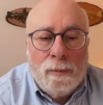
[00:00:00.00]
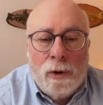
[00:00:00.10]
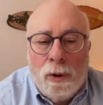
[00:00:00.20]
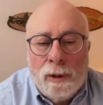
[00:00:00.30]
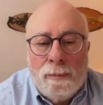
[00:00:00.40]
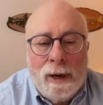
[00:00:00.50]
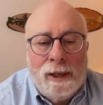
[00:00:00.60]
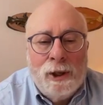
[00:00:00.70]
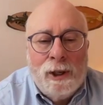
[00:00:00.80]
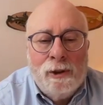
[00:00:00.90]
calling
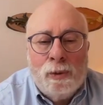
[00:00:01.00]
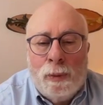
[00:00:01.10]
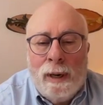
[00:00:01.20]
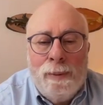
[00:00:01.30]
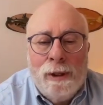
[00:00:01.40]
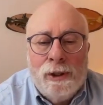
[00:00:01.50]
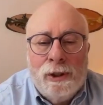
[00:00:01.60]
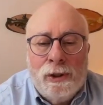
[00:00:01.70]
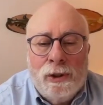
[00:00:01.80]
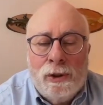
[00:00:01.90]
Mexicans rapists
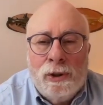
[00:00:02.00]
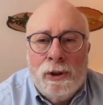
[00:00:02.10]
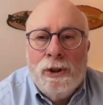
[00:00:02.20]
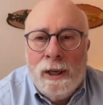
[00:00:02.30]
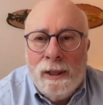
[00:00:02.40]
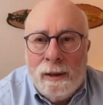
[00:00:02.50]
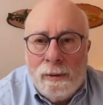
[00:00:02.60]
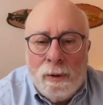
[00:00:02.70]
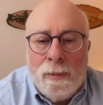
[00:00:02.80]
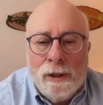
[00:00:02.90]
and assertions again that
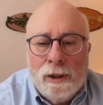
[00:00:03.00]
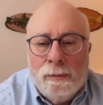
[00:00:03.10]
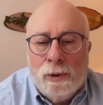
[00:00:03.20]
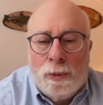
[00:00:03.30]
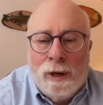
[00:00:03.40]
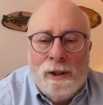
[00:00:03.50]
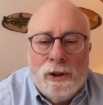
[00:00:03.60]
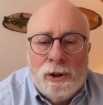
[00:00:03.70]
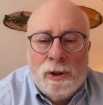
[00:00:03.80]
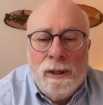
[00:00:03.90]
all Muslims
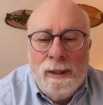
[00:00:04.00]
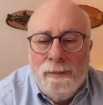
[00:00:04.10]
register,